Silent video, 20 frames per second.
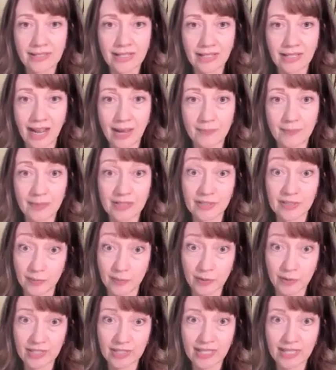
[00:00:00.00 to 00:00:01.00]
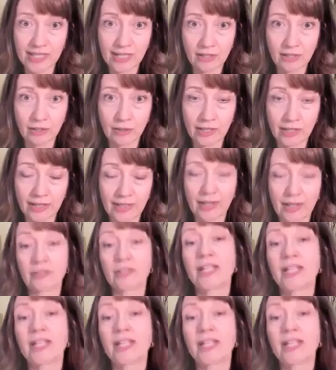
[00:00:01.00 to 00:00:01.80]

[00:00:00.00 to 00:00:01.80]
that happened particularly there.